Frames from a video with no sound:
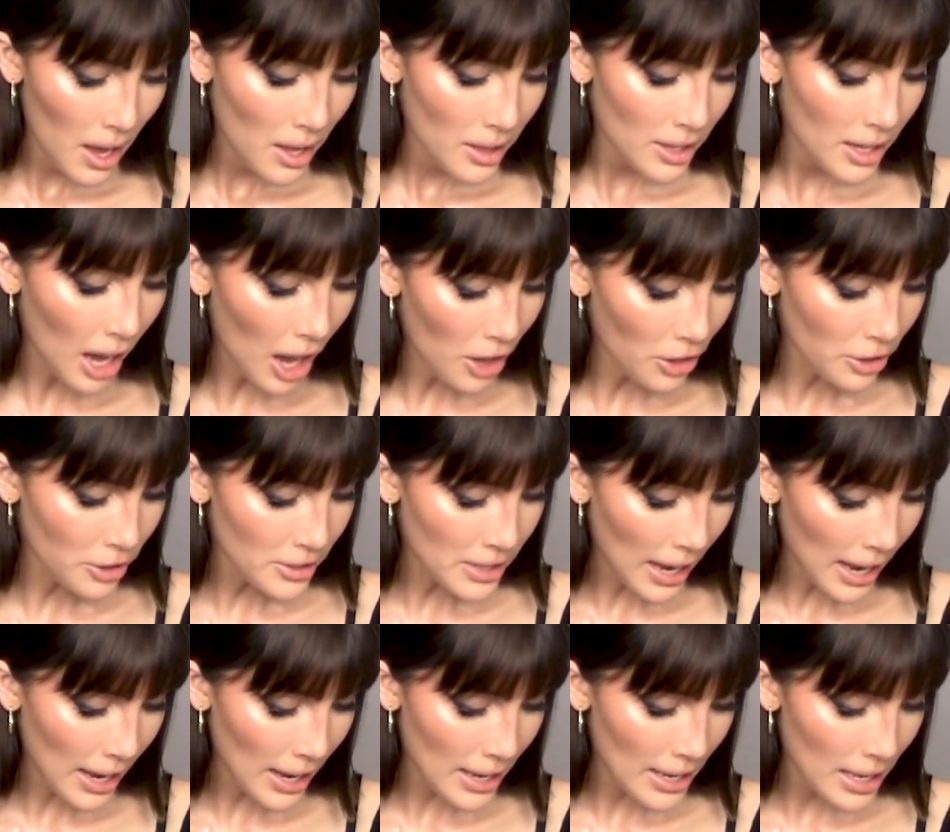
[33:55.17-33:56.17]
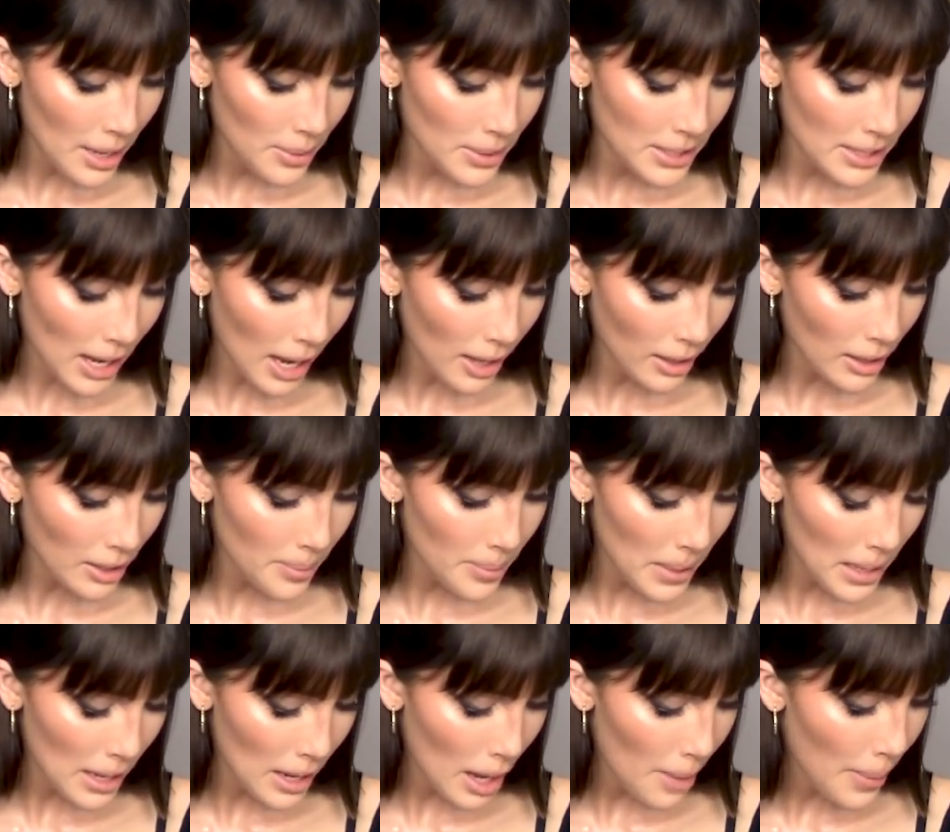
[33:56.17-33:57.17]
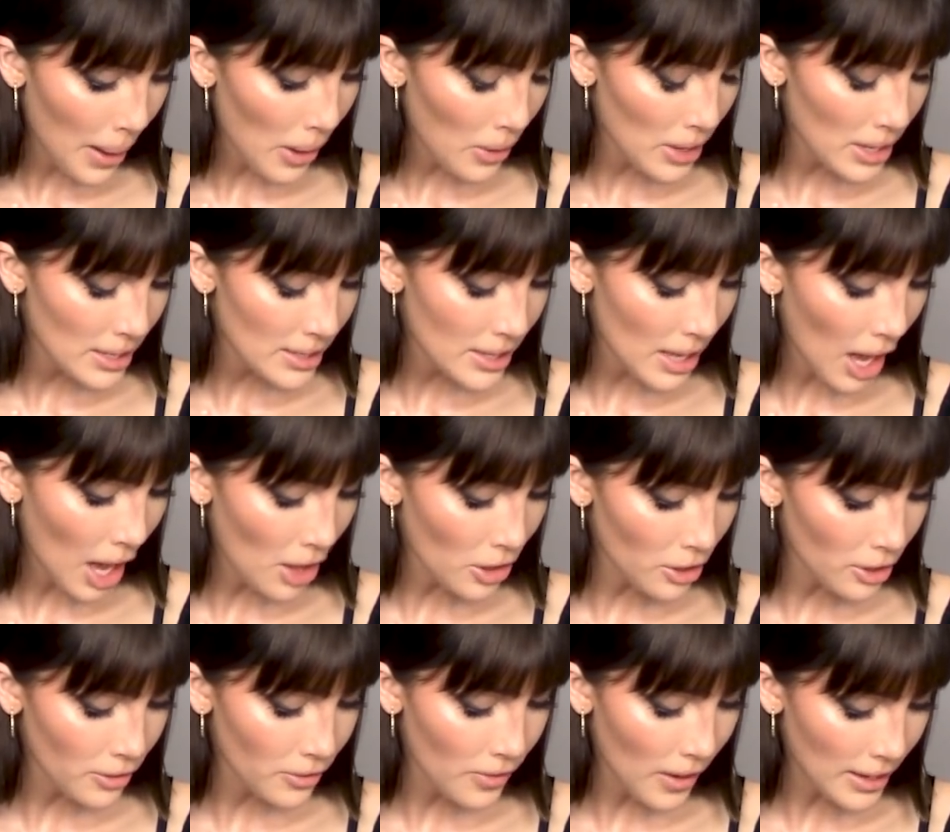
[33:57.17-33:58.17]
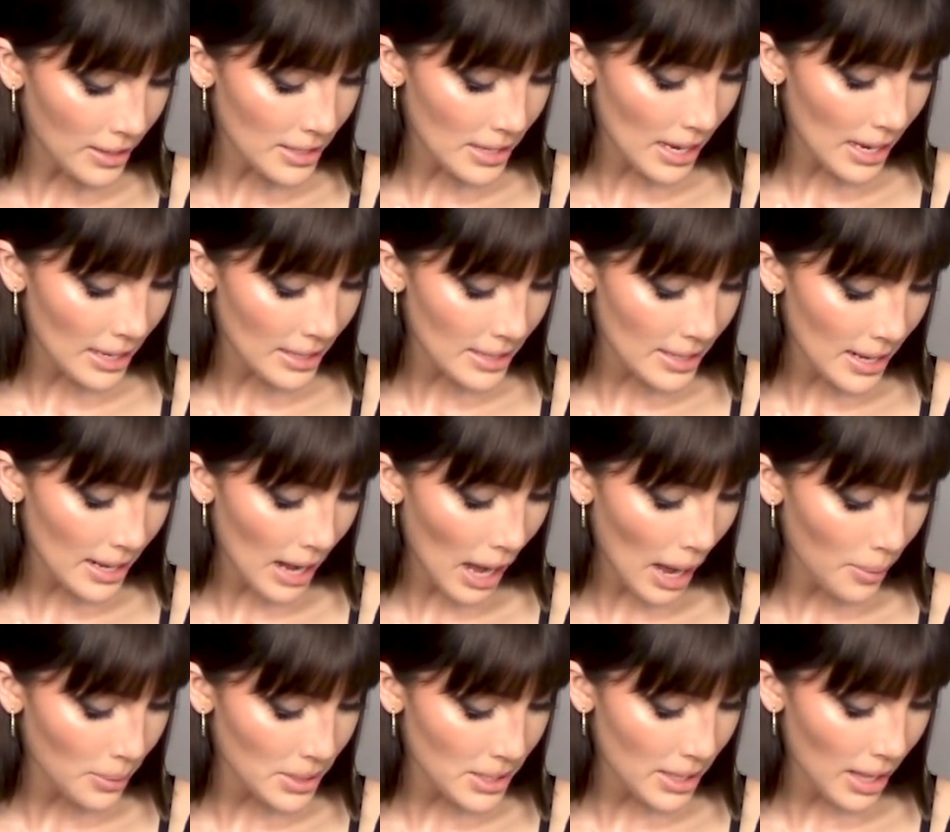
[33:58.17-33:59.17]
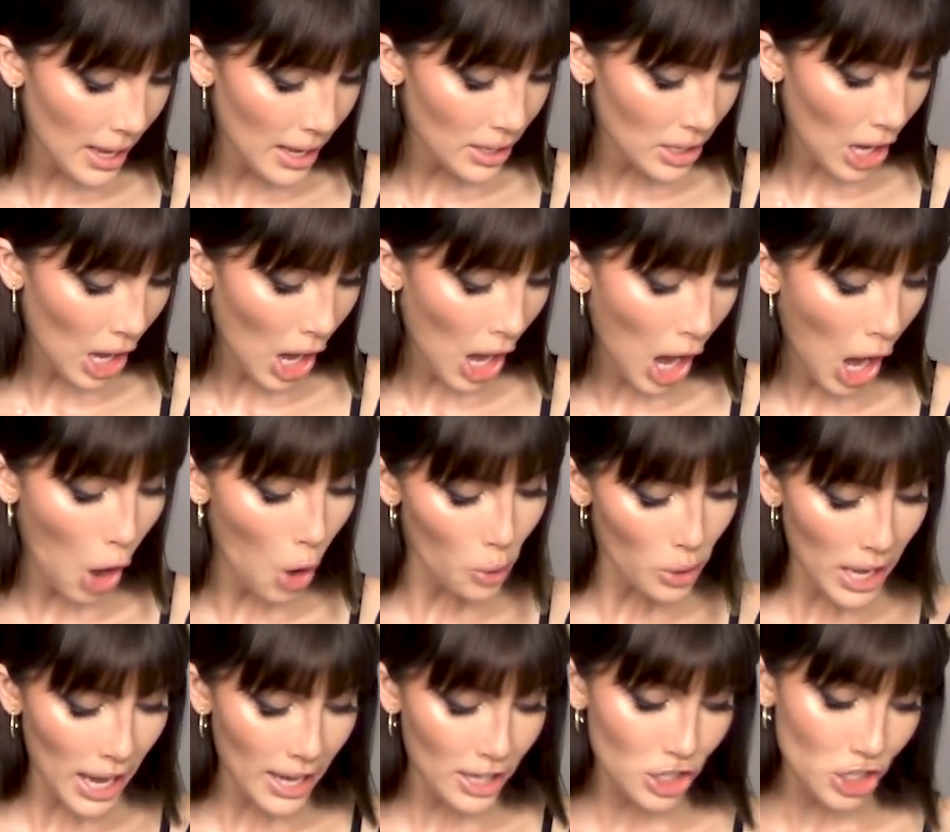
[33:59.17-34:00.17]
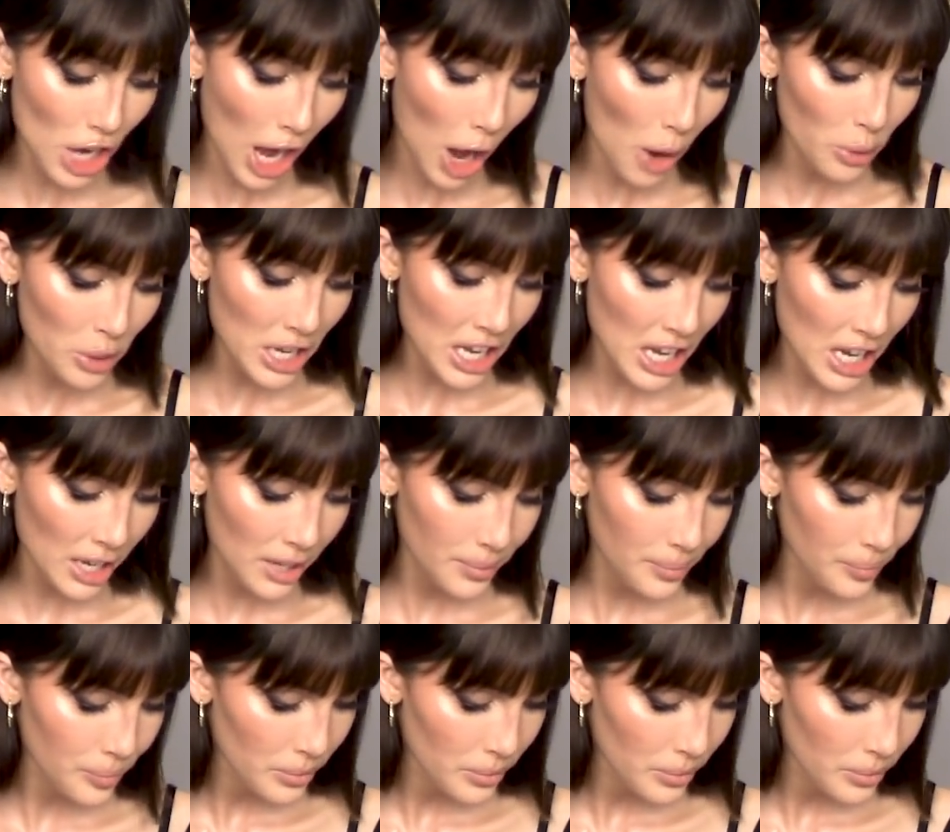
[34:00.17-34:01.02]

The other day, he was telling me about his other fuck dates, and I was like, okay, shouty,